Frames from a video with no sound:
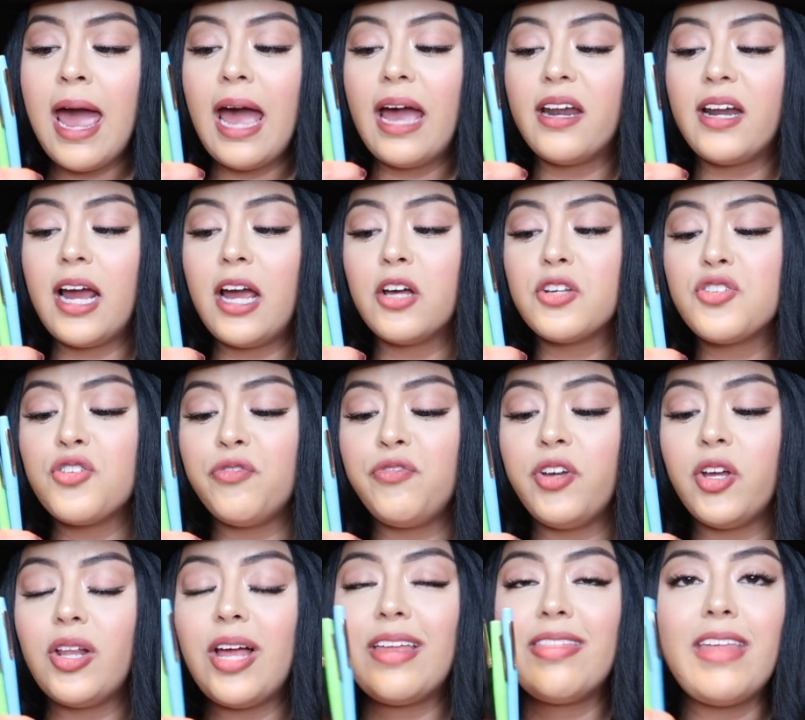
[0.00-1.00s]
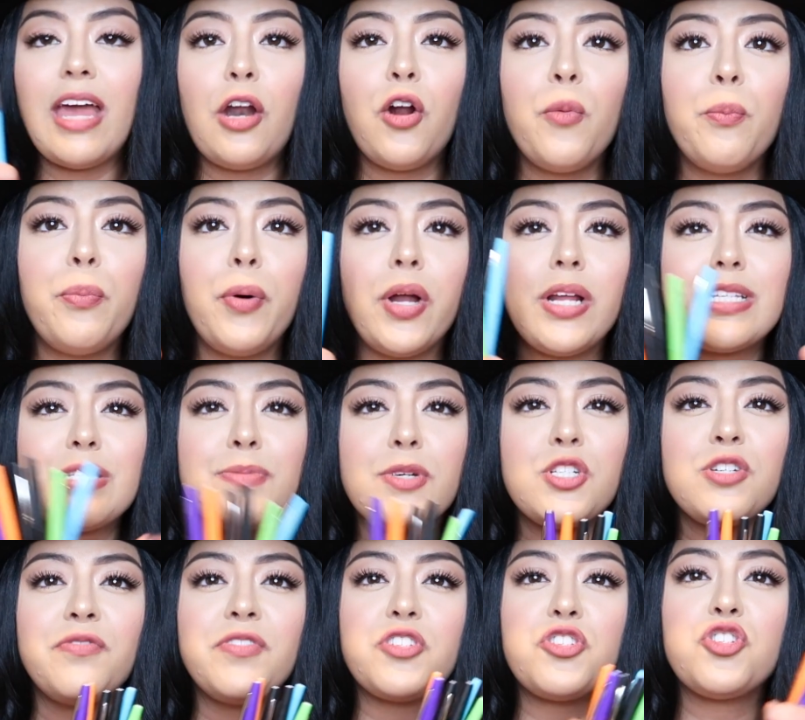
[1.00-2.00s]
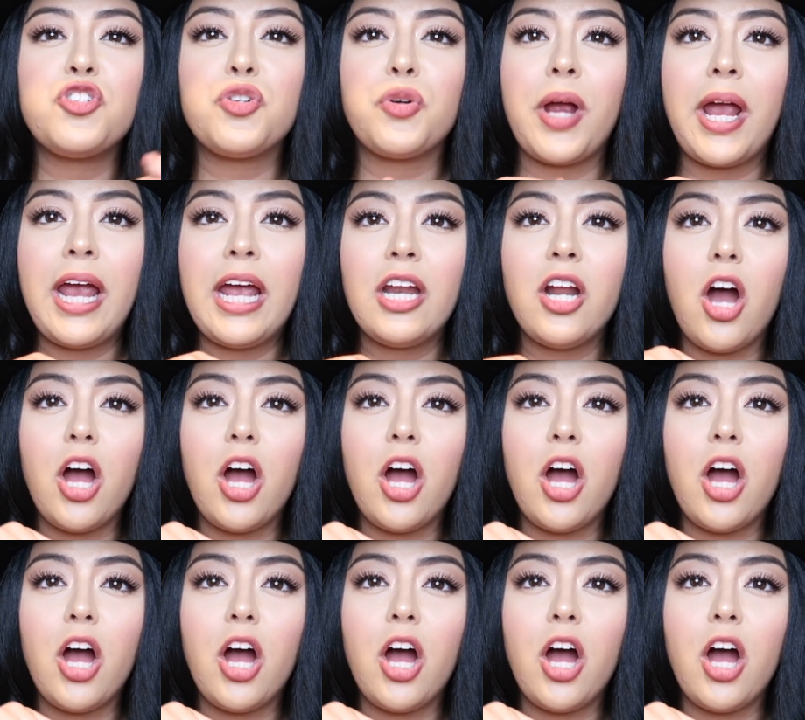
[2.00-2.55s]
And I also feel like they don't put as much of a strain